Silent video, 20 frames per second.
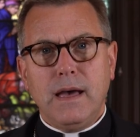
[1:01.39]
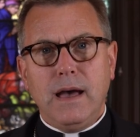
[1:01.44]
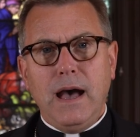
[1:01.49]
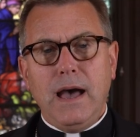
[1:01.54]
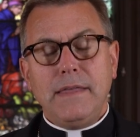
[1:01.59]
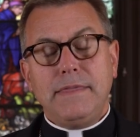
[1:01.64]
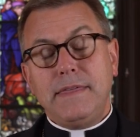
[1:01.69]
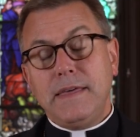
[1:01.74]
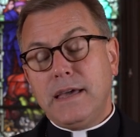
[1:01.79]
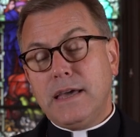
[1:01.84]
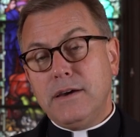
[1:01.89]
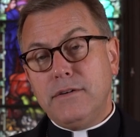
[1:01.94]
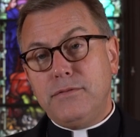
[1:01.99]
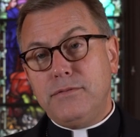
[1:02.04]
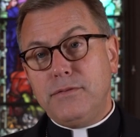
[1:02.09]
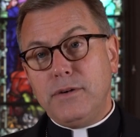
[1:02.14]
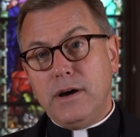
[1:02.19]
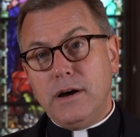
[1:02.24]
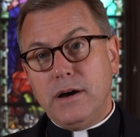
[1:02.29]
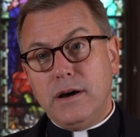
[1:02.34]
I think
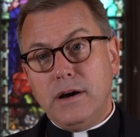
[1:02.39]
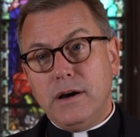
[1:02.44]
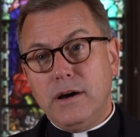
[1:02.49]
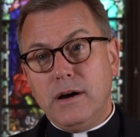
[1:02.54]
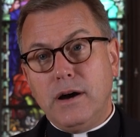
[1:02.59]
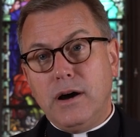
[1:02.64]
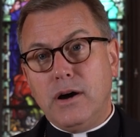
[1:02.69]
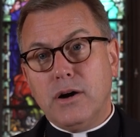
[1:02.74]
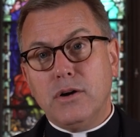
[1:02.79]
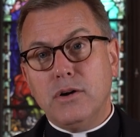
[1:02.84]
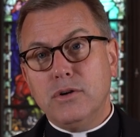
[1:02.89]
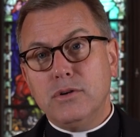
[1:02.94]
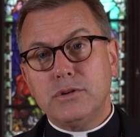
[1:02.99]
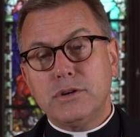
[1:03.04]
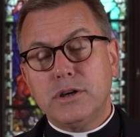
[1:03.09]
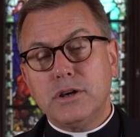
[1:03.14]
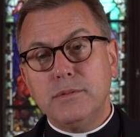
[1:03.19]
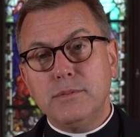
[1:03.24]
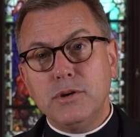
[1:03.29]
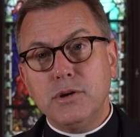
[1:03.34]
of our
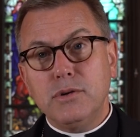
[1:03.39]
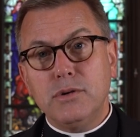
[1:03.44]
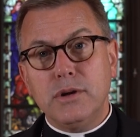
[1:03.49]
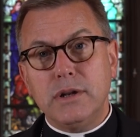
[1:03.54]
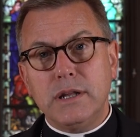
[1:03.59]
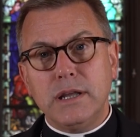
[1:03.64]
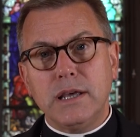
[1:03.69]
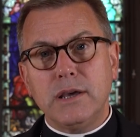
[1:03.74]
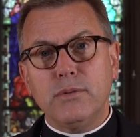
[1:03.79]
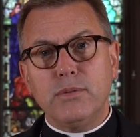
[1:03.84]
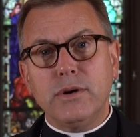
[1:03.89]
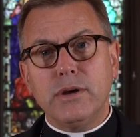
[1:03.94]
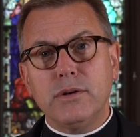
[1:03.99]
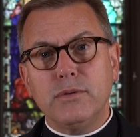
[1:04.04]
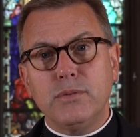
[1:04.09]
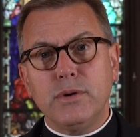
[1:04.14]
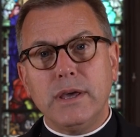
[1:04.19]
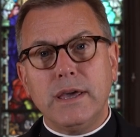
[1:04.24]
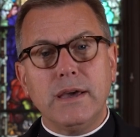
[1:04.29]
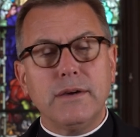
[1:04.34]
own community
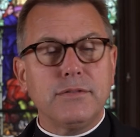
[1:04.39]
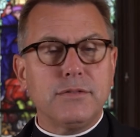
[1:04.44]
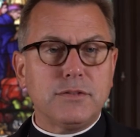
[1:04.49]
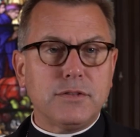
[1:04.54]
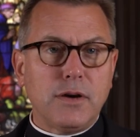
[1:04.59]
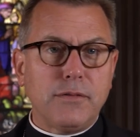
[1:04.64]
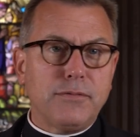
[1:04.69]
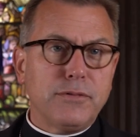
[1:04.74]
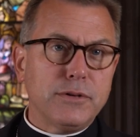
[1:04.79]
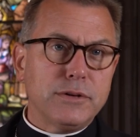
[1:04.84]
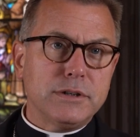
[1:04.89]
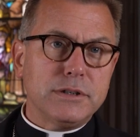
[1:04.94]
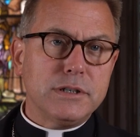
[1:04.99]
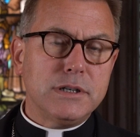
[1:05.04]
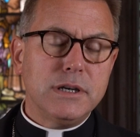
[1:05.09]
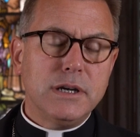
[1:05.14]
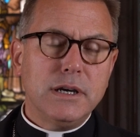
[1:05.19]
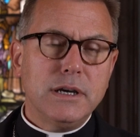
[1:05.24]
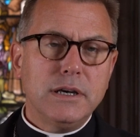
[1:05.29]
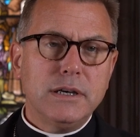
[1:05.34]
when we have suffered
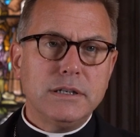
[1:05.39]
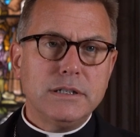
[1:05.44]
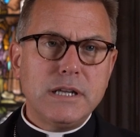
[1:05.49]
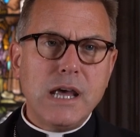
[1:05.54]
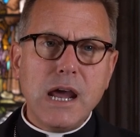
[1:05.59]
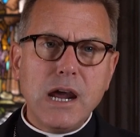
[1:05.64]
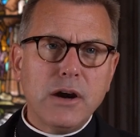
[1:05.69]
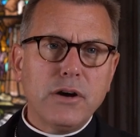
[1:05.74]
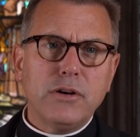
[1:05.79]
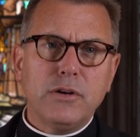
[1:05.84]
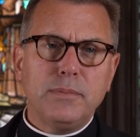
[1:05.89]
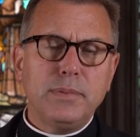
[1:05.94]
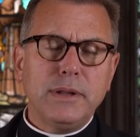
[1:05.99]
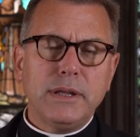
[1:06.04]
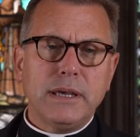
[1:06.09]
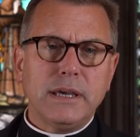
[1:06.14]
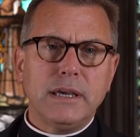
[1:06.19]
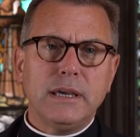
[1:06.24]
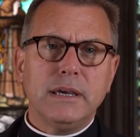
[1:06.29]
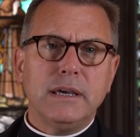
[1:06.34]

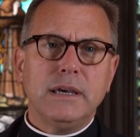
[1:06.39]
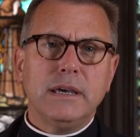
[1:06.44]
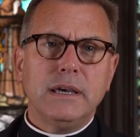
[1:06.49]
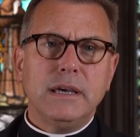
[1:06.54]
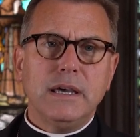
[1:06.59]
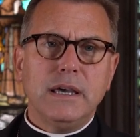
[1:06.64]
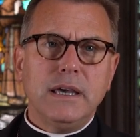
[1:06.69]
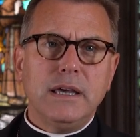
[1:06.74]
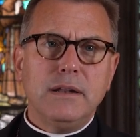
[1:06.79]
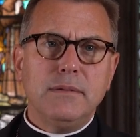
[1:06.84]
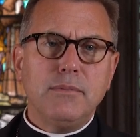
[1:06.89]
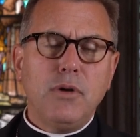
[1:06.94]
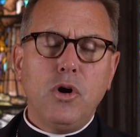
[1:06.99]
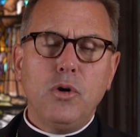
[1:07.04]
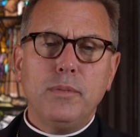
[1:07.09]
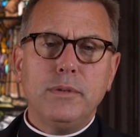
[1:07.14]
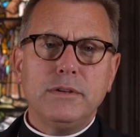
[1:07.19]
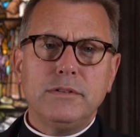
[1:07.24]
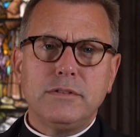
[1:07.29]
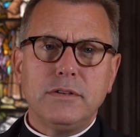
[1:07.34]
terribly in
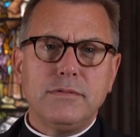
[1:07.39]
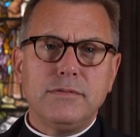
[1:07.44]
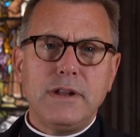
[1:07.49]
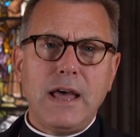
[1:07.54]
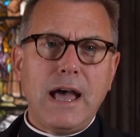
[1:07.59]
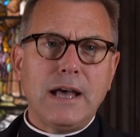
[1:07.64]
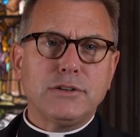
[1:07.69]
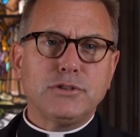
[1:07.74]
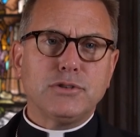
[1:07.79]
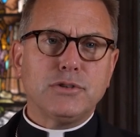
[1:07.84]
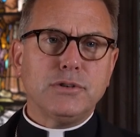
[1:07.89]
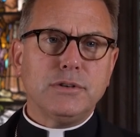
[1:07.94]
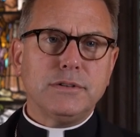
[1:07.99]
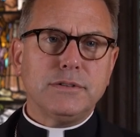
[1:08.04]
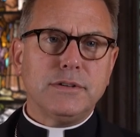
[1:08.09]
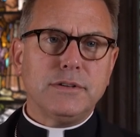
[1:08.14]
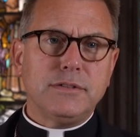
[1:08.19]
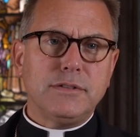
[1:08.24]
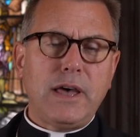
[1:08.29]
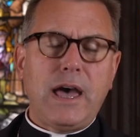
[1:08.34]
moments of natural
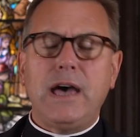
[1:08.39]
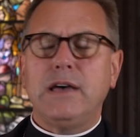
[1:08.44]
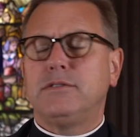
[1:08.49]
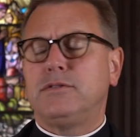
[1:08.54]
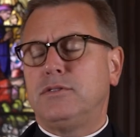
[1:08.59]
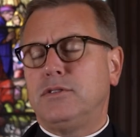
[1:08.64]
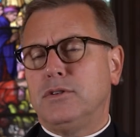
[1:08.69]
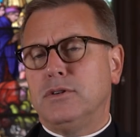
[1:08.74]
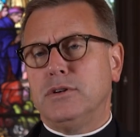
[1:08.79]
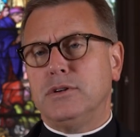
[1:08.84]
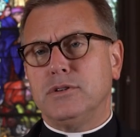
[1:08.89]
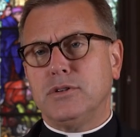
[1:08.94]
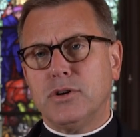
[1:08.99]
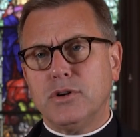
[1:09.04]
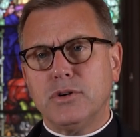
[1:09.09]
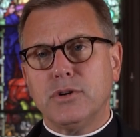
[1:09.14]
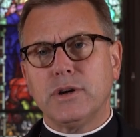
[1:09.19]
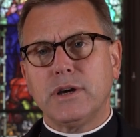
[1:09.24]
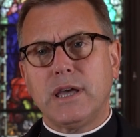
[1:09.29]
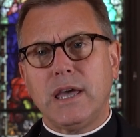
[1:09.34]
disaster and
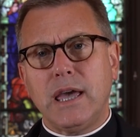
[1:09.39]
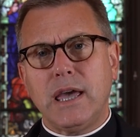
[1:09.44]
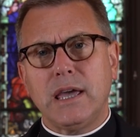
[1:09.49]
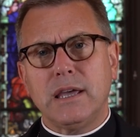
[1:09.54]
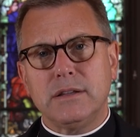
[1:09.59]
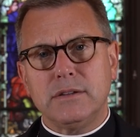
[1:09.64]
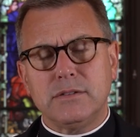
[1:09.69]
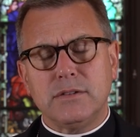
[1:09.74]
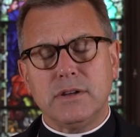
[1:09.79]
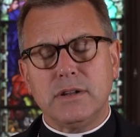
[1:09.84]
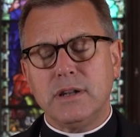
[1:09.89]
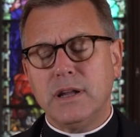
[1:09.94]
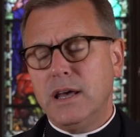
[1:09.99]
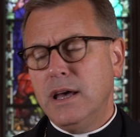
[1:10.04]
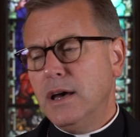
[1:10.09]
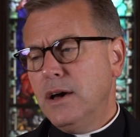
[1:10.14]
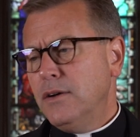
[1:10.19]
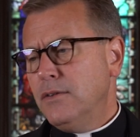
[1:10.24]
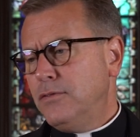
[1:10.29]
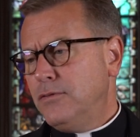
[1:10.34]
hurricanes and
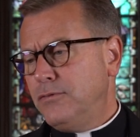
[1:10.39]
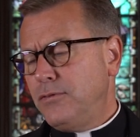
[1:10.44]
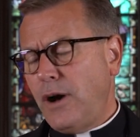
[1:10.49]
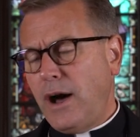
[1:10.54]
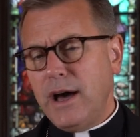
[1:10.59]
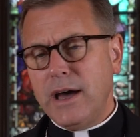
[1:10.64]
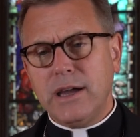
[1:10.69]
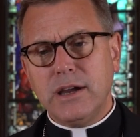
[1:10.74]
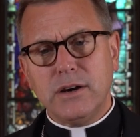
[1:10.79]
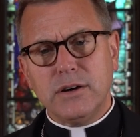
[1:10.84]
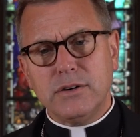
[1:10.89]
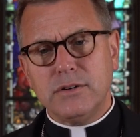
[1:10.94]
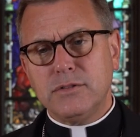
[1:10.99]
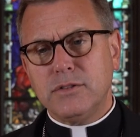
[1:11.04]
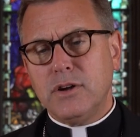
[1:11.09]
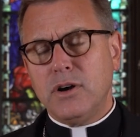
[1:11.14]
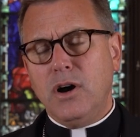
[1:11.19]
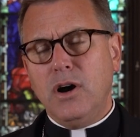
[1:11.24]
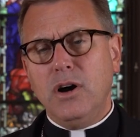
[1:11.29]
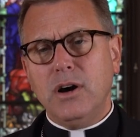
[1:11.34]

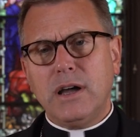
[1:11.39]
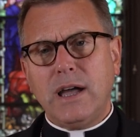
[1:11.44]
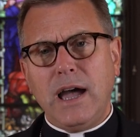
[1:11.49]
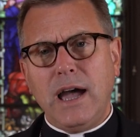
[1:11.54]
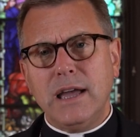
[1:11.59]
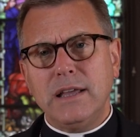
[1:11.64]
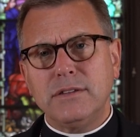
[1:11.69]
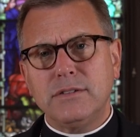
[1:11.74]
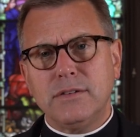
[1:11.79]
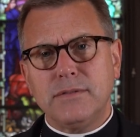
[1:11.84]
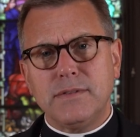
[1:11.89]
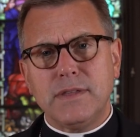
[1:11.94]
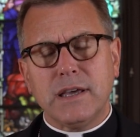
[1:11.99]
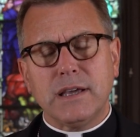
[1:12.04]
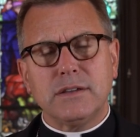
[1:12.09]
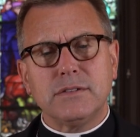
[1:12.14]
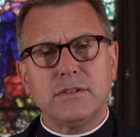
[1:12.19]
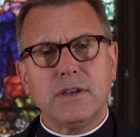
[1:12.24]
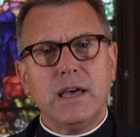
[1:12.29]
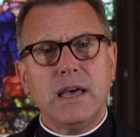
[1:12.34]
fires and all kinds of
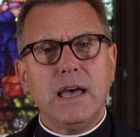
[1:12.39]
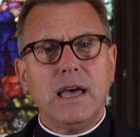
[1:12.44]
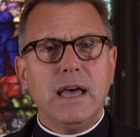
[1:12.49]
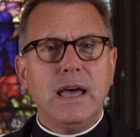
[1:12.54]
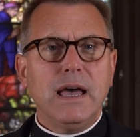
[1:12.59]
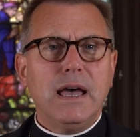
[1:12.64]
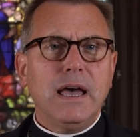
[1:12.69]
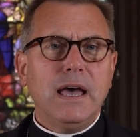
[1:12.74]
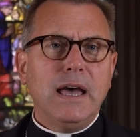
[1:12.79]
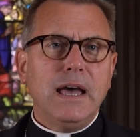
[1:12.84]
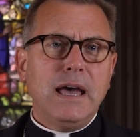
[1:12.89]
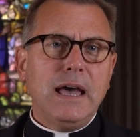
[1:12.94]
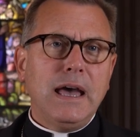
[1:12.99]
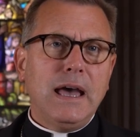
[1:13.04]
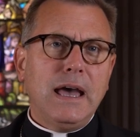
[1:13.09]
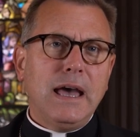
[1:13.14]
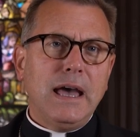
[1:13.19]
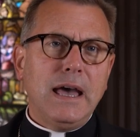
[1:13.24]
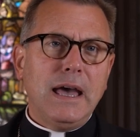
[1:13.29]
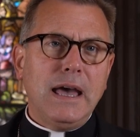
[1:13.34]
things.
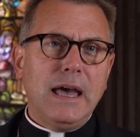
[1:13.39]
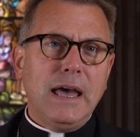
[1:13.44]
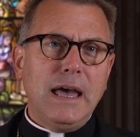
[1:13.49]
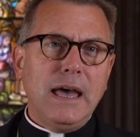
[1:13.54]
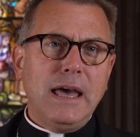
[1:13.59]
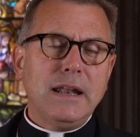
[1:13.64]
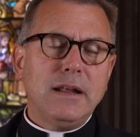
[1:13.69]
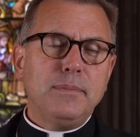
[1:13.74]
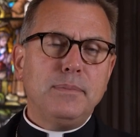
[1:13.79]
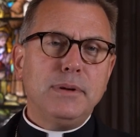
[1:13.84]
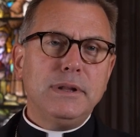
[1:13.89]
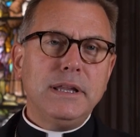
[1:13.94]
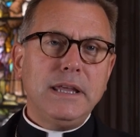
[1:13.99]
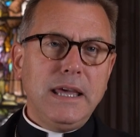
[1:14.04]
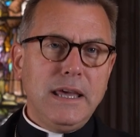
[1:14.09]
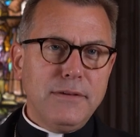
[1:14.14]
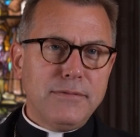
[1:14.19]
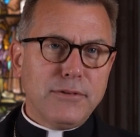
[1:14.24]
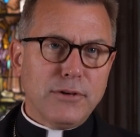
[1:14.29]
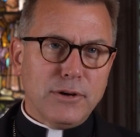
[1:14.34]
And a
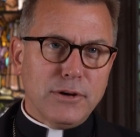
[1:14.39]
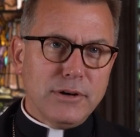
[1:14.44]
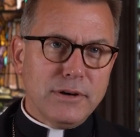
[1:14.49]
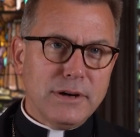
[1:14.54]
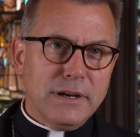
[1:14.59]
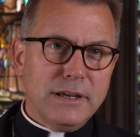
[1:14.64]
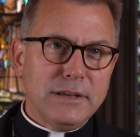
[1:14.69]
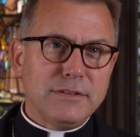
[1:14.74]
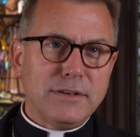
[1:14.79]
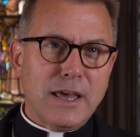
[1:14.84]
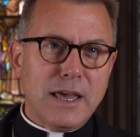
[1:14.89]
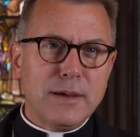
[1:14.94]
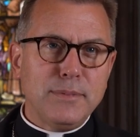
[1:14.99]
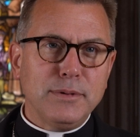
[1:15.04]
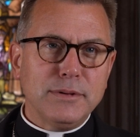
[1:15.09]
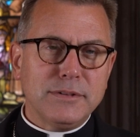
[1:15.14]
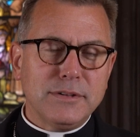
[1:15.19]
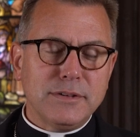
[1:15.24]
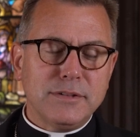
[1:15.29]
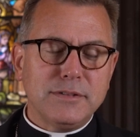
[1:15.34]
believer is
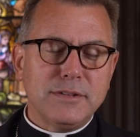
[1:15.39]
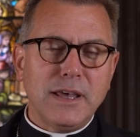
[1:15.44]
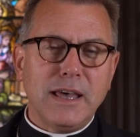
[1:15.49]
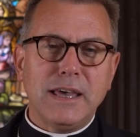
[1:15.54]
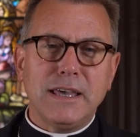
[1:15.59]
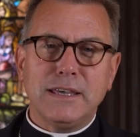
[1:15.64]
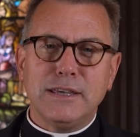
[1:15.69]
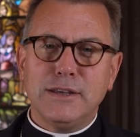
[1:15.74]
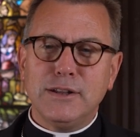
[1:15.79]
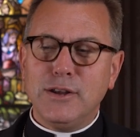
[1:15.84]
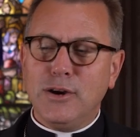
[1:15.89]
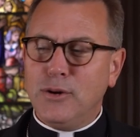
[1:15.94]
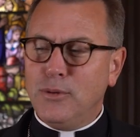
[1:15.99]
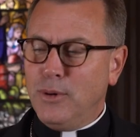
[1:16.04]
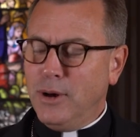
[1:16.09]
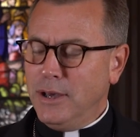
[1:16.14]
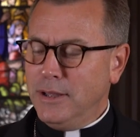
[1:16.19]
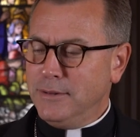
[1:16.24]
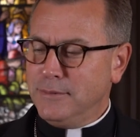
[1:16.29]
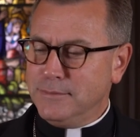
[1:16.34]
able to say, you know
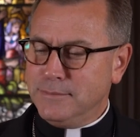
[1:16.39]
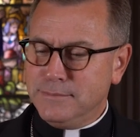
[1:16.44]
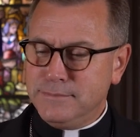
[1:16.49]
what?